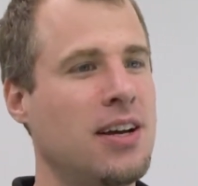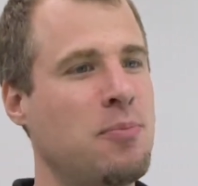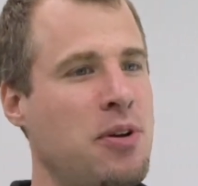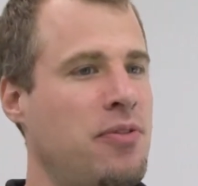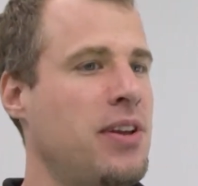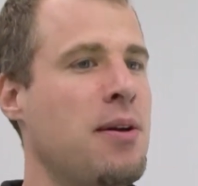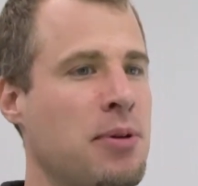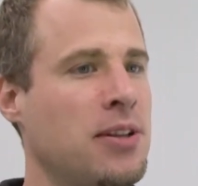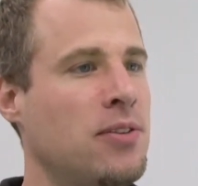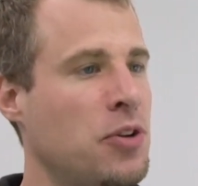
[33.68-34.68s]
briefly, I
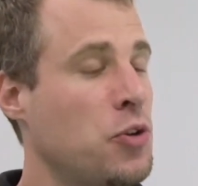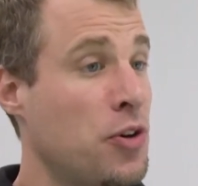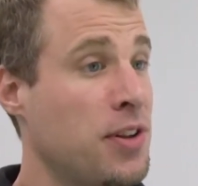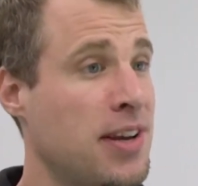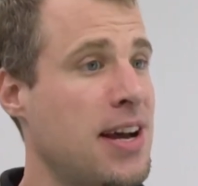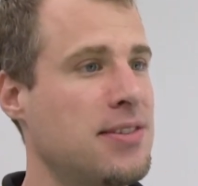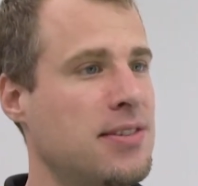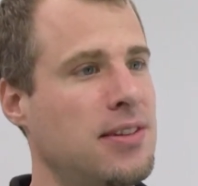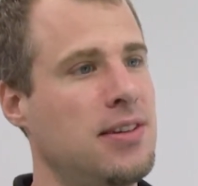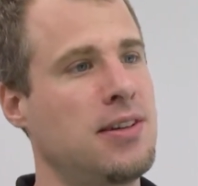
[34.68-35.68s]
mean, return a
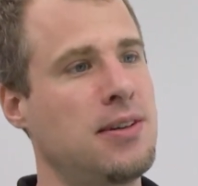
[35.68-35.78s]
task